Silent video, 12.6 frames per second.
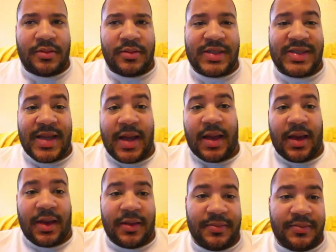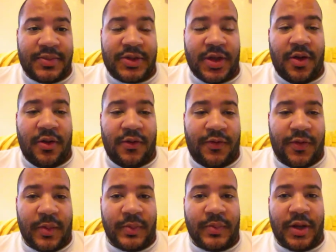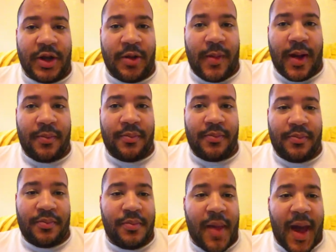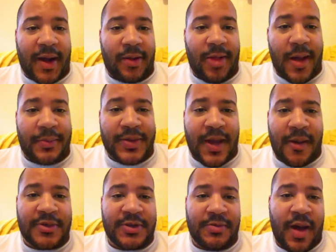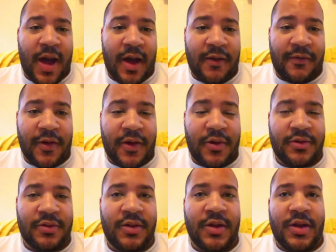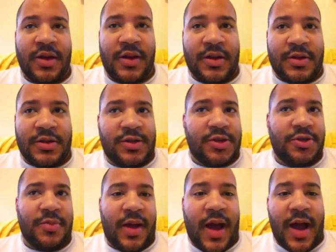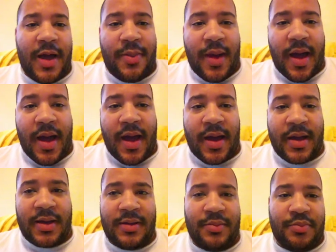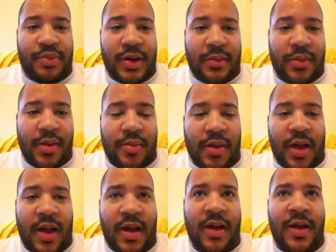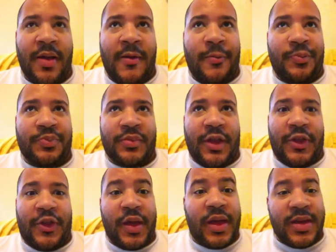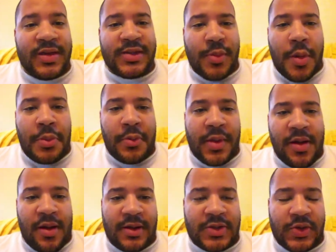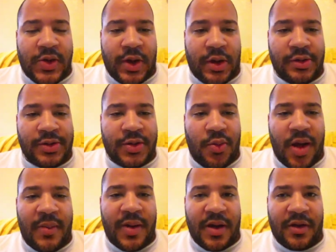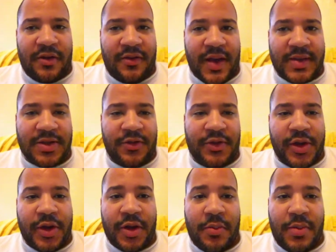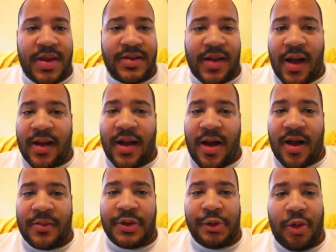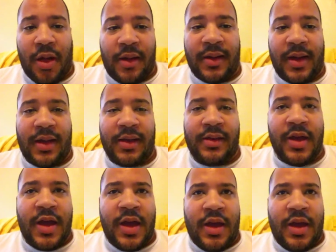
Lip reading: syncing. So from my Mac laptop to my iPhone to my iPad, blah blah blah. The thing is, MobileMe also includes a web interface. So if you go to me.com, you log in,